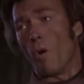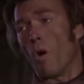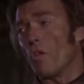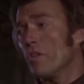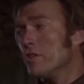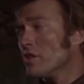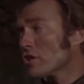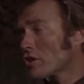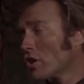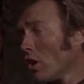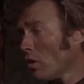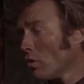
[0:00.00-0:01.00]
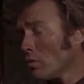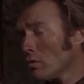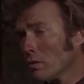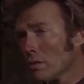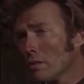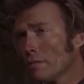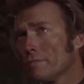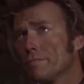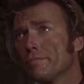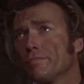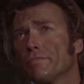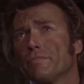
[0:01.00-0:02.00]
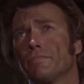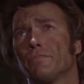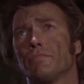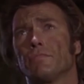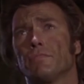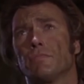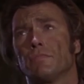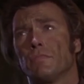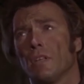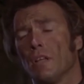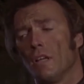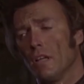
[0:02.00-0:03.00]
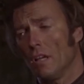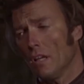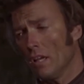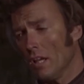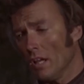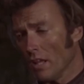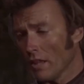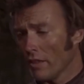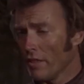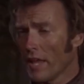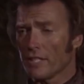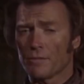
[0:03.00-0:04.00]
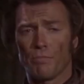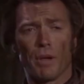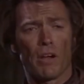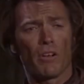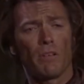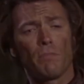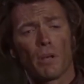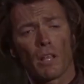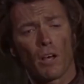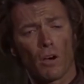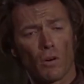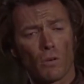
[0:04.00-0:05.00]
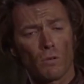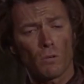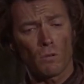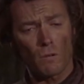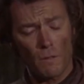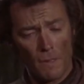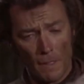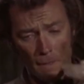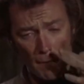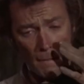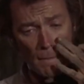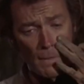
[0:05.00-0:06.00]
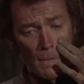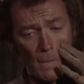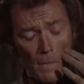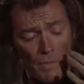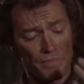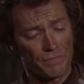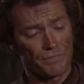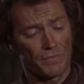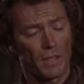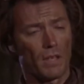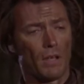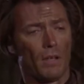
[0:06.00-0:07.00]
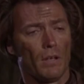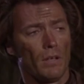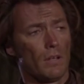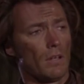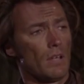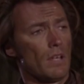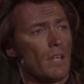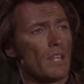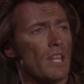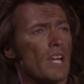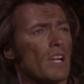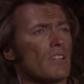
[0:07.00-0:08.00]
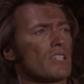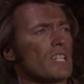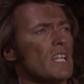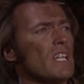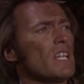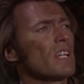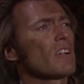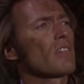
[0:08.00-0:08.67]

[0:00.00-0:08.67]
more than just gold. Gold is enough. That's buried below. Beautiful gold. There's seed in the